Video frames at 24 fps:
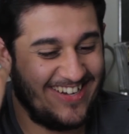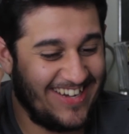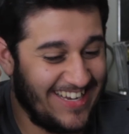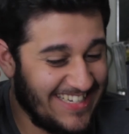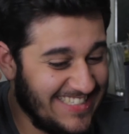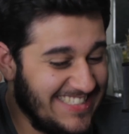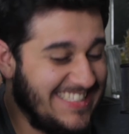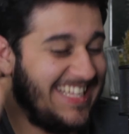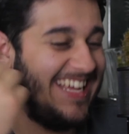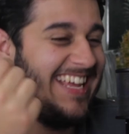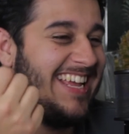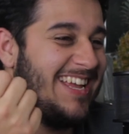
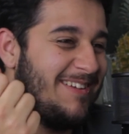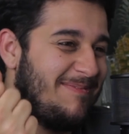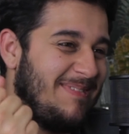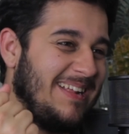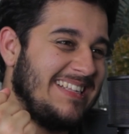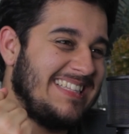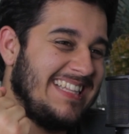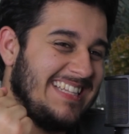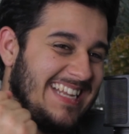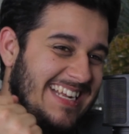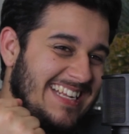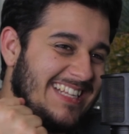Like, damn,
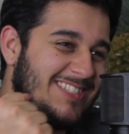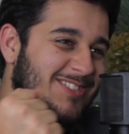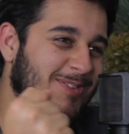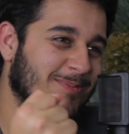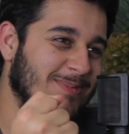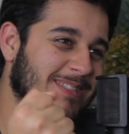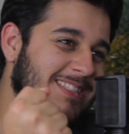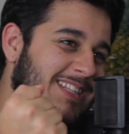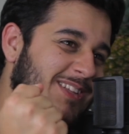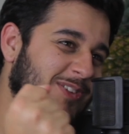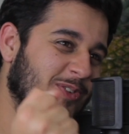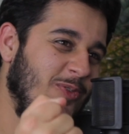like it's
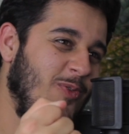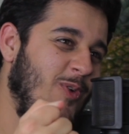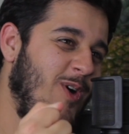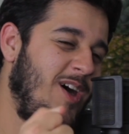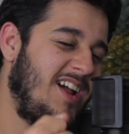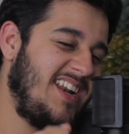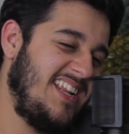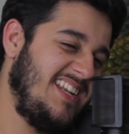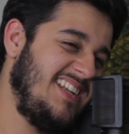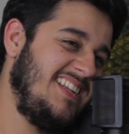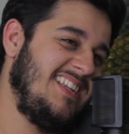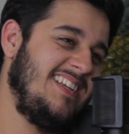something that you
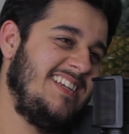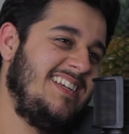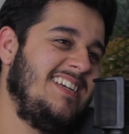wanted.